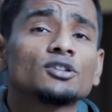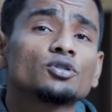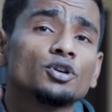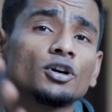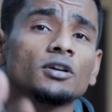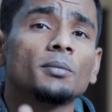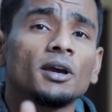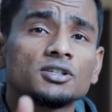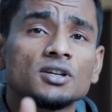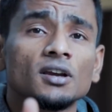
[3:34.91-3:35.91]
to your
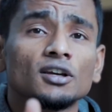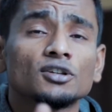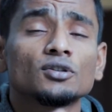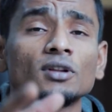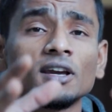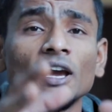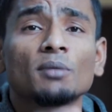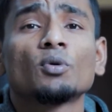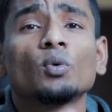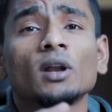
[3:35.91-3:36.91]
image, so the
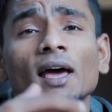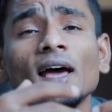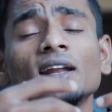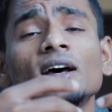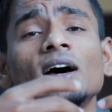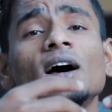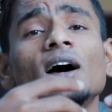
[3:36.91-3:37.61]
camera will add